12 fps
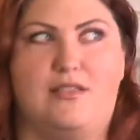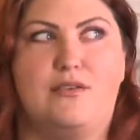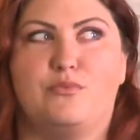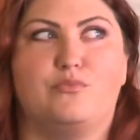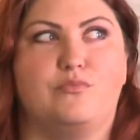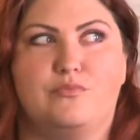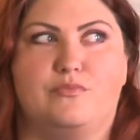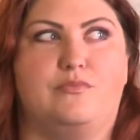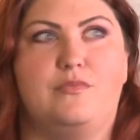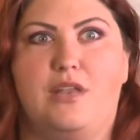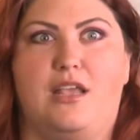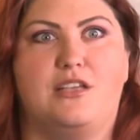The
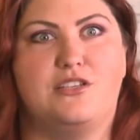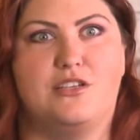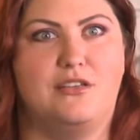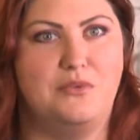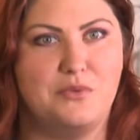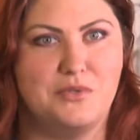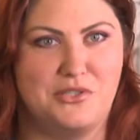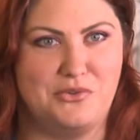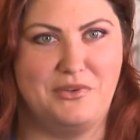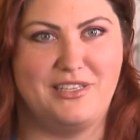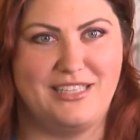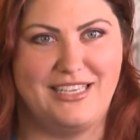nation was
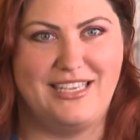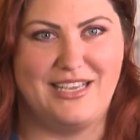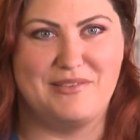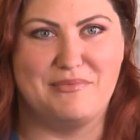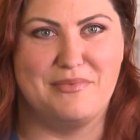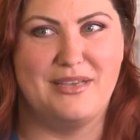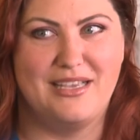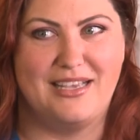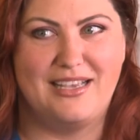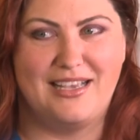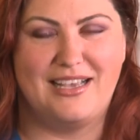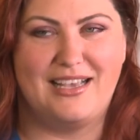really
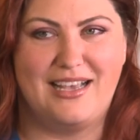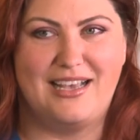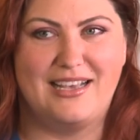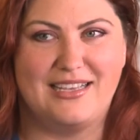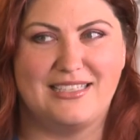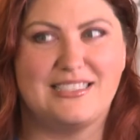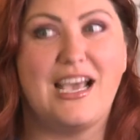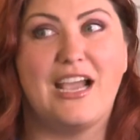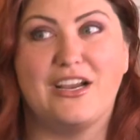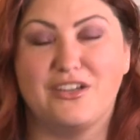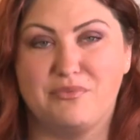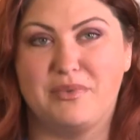
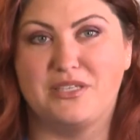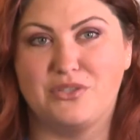tired of being